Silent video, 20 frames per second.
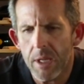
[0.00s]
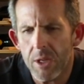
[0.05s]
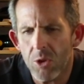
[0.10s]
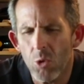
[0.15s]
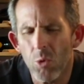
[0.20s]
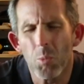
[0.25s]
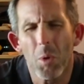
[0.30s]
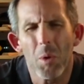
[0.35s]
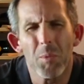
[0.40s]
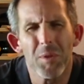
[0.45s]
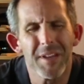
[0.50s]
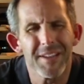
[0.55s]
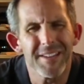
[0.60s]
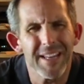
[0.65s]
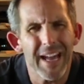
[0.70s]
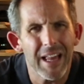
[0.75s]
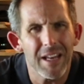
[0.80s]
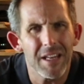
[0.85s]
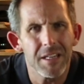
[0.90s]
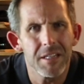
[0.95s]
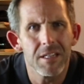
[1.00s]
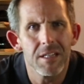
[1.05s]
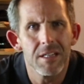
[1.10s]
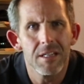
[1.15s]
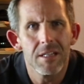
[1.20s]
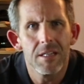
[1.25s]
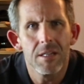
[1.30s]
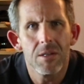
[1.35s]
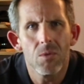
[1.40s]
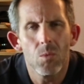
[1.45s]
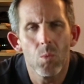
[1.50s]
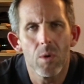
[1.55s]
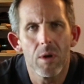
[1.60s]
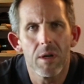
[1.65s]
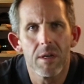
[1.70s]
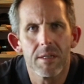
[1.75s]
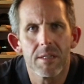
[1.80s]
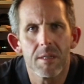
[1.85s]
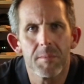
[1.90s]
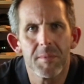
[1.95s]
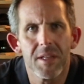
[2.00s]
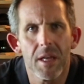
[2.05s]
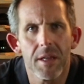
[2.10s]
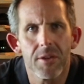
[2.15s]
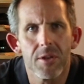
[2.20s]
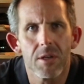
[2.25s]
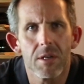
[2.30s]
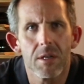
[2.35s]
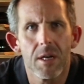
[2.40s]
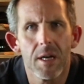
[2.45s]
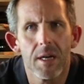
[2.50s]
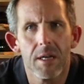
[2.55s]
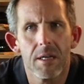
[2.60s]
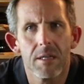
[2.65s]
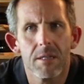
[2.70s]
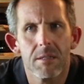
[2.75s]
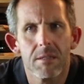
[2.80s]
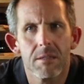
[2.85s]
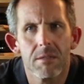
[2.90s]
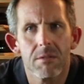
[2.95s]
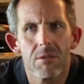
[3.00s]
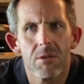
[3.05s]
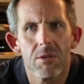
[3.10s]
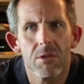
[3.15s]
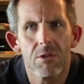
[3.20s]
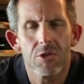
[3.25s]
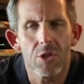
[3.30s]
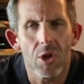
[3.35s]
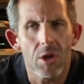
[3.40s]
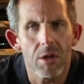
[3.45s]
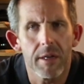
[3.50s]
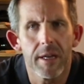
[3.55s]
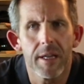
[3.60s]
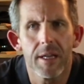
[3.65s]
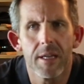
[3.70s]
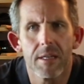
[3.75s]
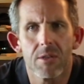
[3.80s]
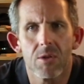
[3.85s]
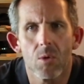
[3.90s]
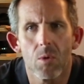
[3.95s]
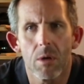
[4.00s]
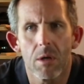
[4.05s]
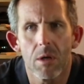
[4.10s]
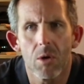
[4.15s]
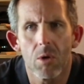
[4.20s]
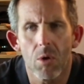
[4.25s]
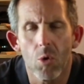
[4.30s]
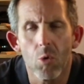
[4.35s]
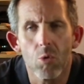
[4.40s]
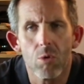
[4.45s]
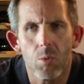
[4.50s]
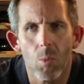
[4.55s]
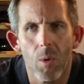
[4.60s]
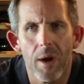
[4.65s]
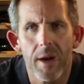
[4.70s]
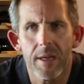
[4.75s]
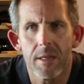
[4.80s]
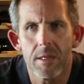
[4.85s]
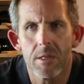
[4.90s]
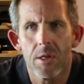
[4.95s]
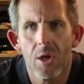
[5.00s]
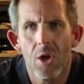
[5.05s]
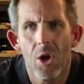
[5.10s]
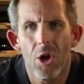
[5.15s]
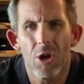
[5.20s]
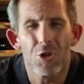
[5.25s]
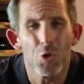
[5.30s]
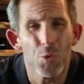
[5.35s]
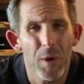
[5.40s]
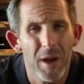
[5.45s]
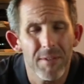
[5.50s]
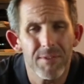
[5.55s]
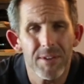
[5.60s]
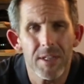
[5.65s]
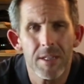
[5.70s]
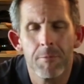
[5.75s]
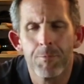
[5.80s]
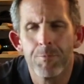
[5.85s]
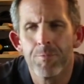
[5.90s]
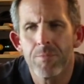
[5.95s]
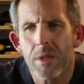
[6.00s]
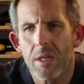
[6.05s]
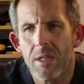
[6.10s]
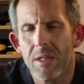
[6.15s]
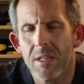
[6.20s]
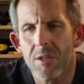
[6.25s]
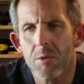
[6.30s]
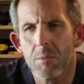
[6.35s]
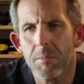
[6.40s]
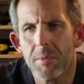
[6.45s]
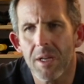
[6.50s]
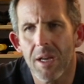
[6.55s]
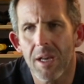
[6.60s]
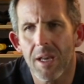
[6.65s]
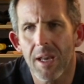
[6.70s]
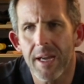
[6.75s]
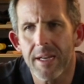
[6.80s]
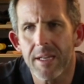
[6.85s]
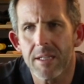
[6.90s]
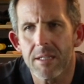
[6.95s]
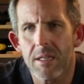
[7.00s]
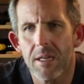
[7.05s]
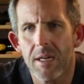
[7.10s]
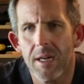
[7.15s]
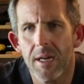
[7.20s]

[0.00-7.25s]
well with a salad, whereas some of the other Chardonnays or oaked wines are too heavy. This would be a light